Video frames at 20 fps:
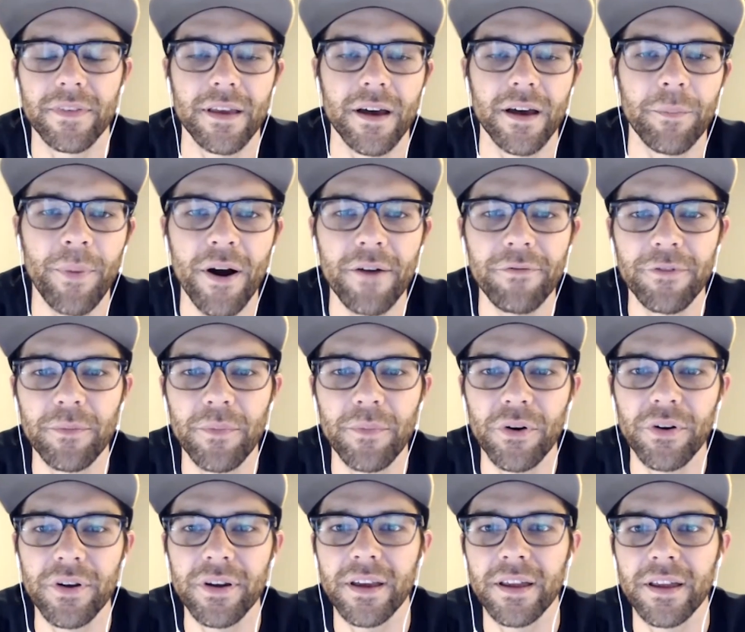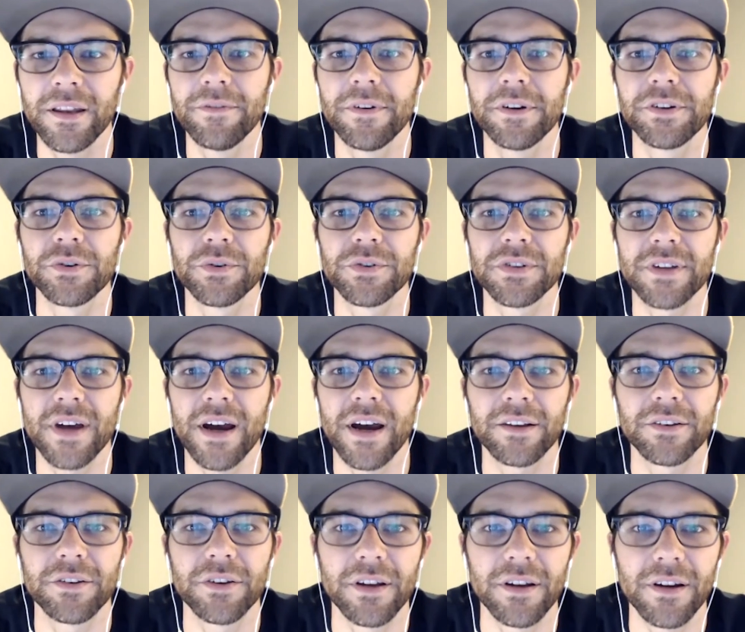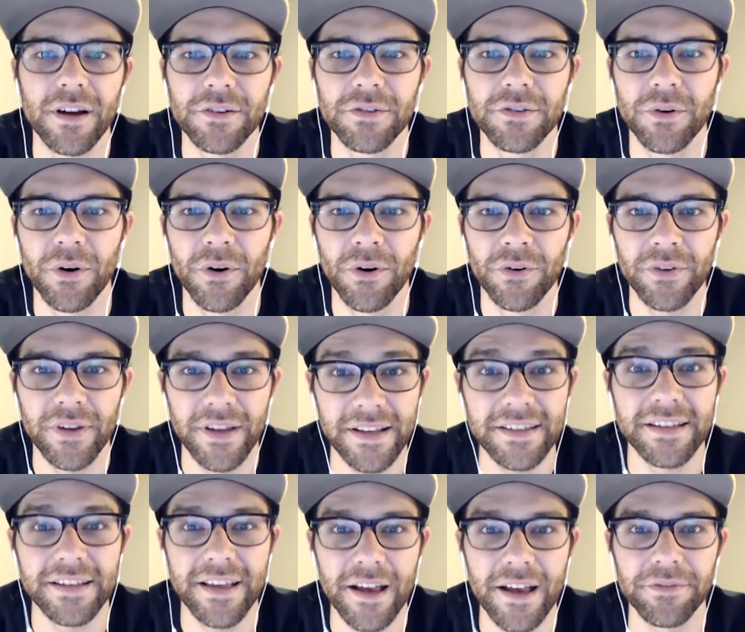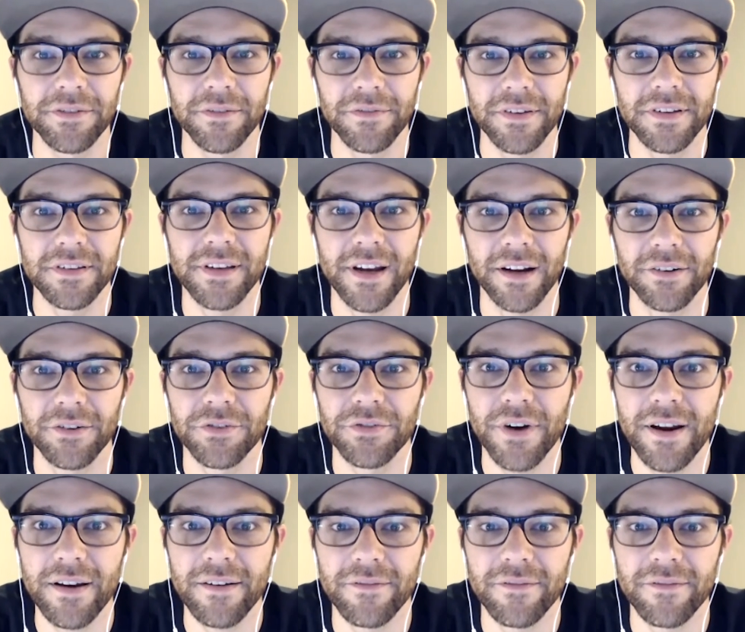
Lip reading: Apart from owning individual stocks, you can also own ETFs of these sectors, right?